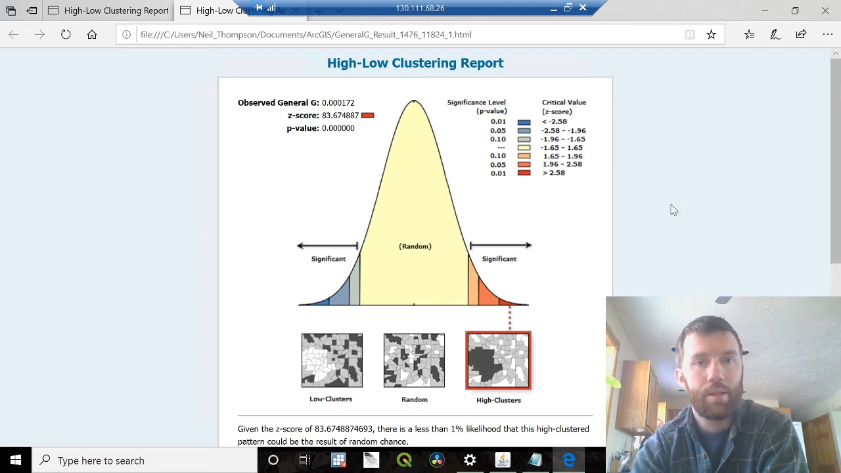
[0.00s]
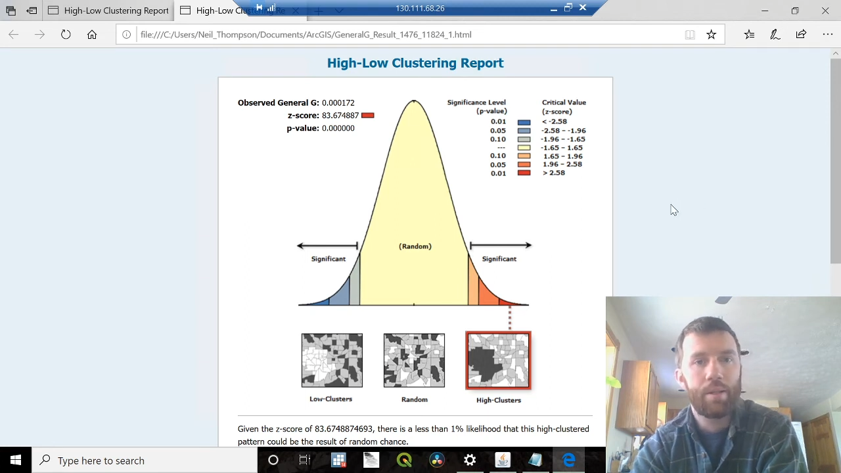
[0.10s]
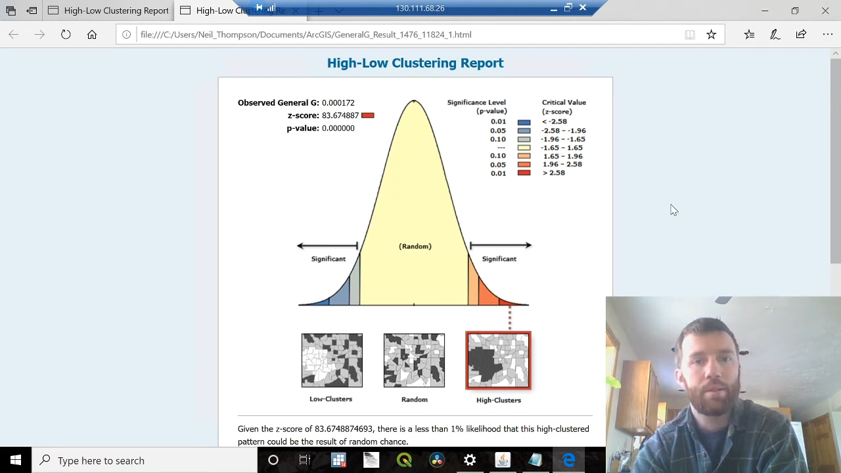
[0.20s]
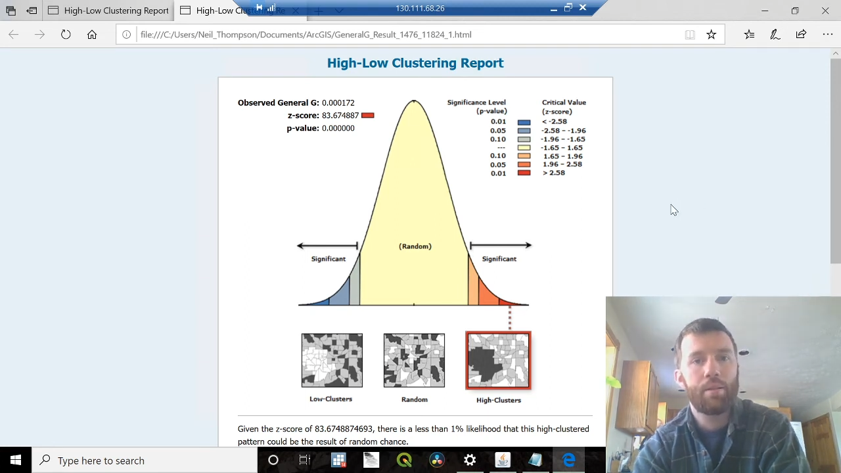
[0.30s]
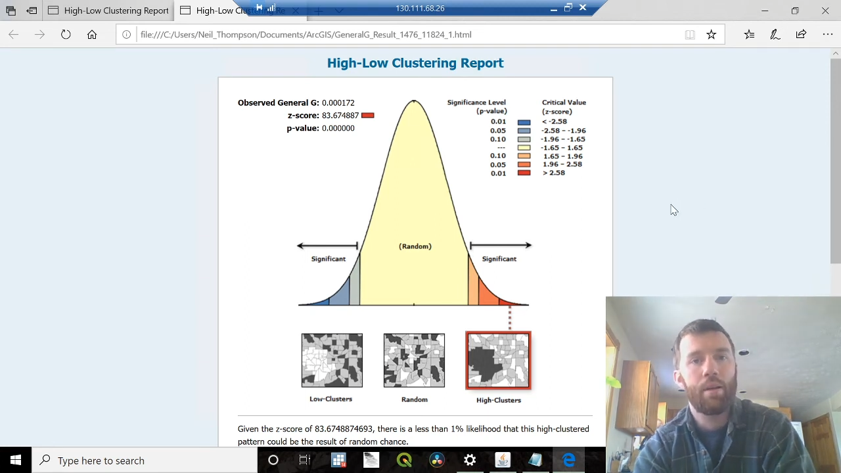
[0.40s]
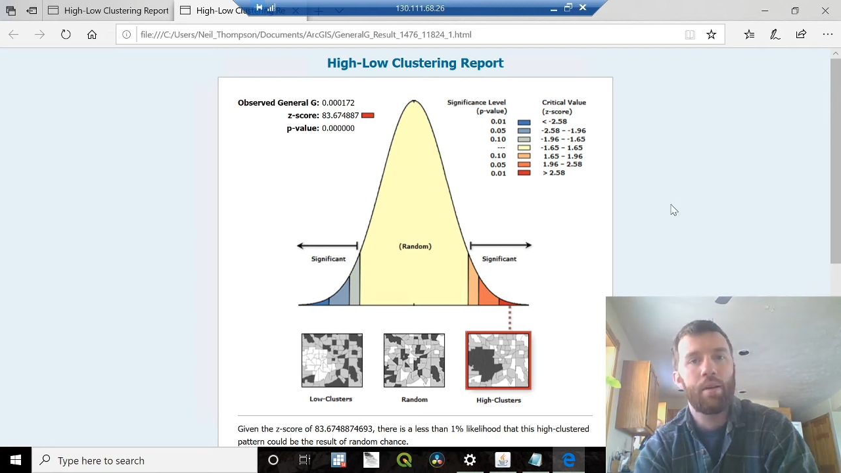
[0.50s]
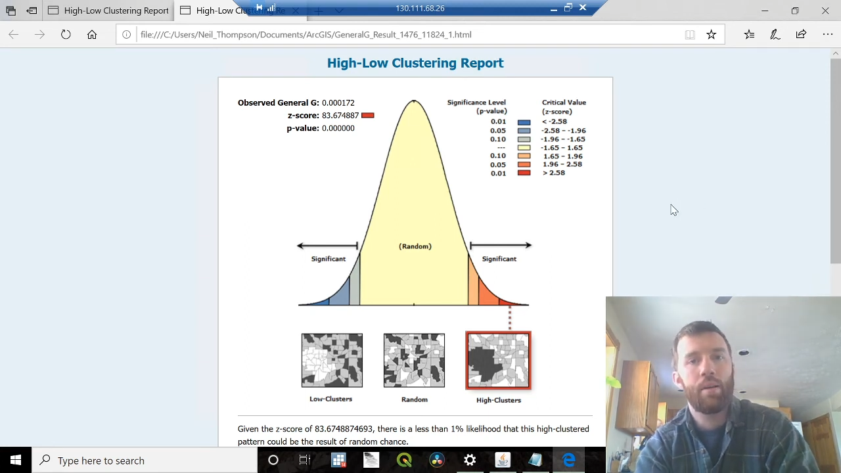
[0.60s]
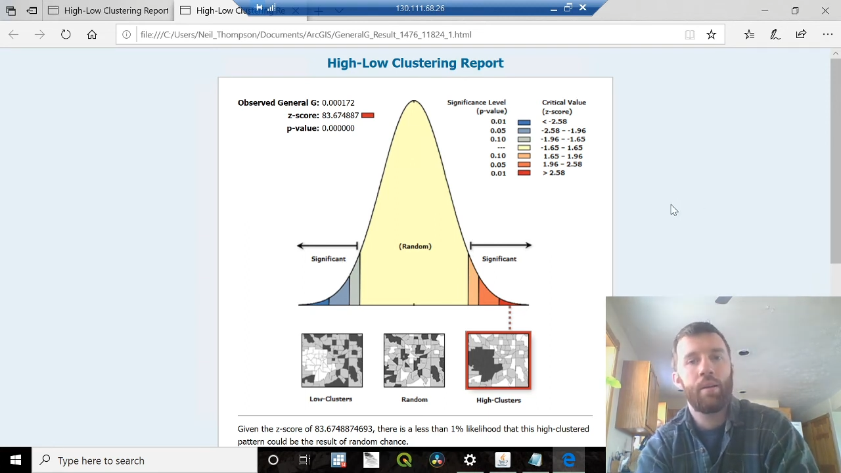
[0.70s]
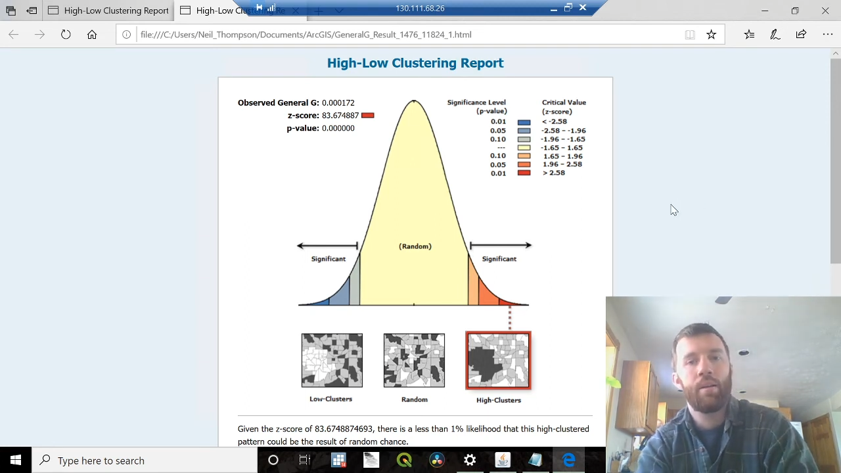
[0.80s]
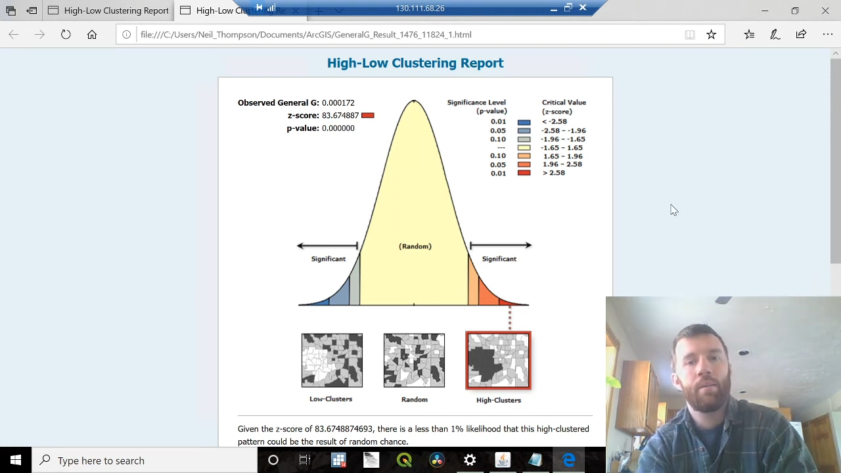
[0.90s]
That's not
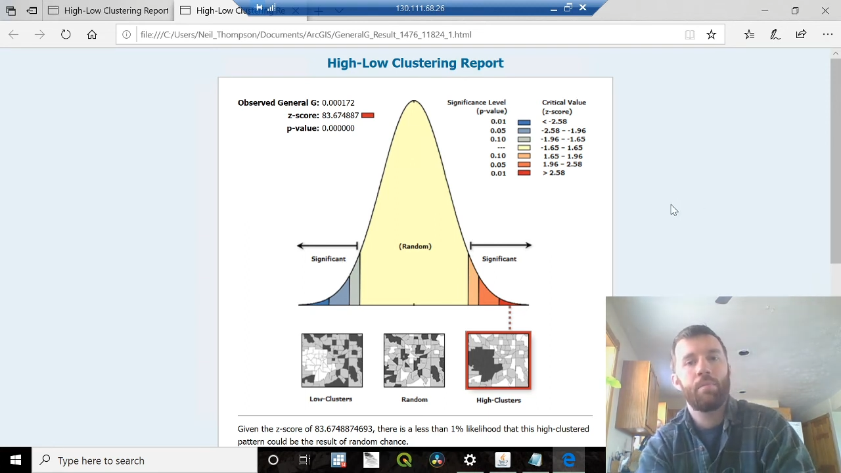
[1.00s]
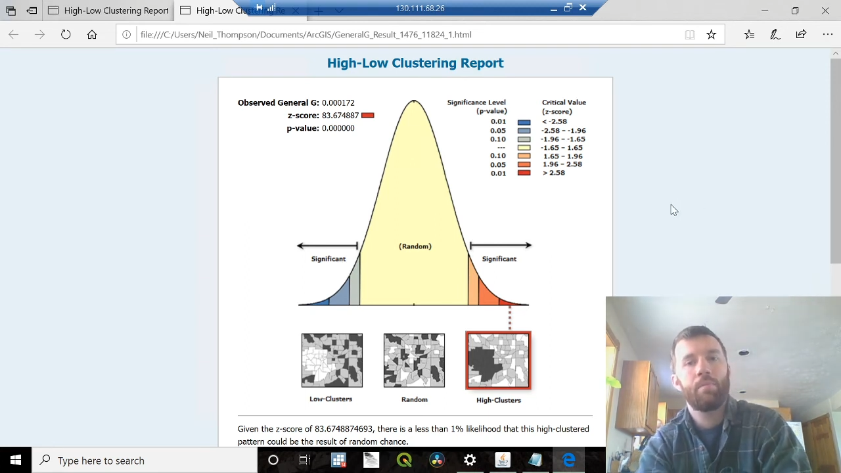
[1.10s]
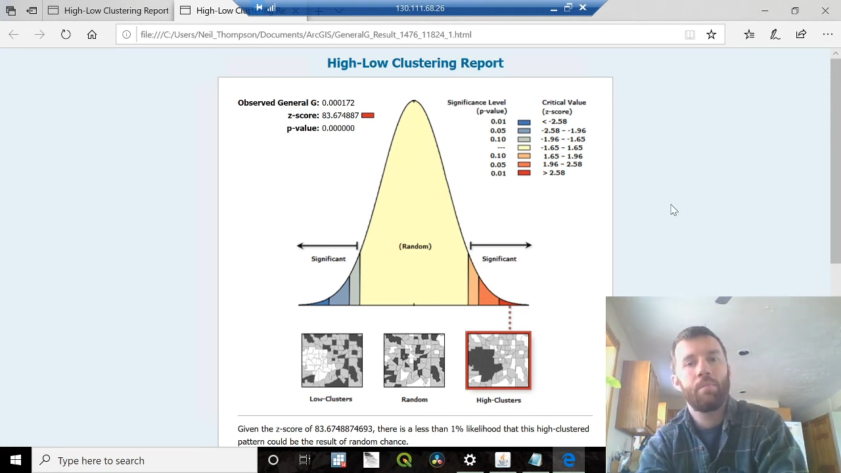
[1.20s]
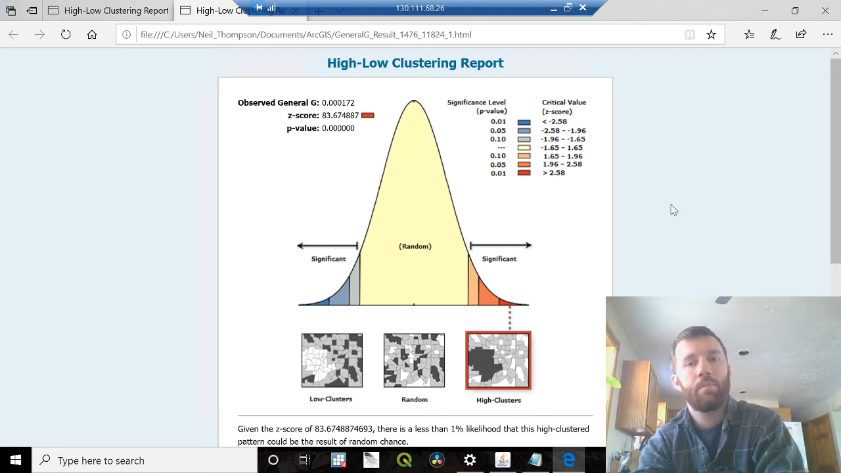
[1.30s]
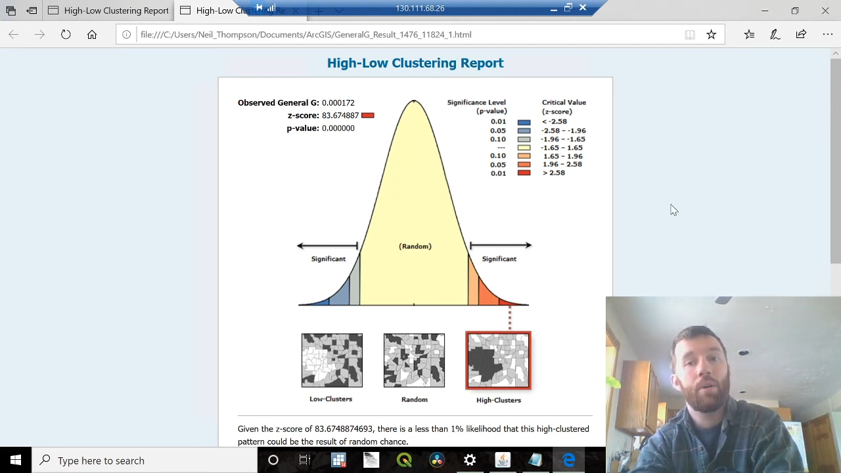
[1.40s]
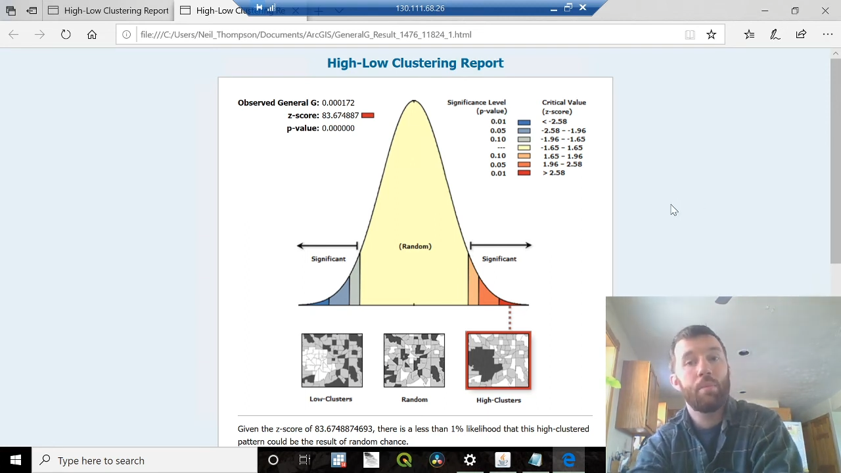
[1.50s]
a very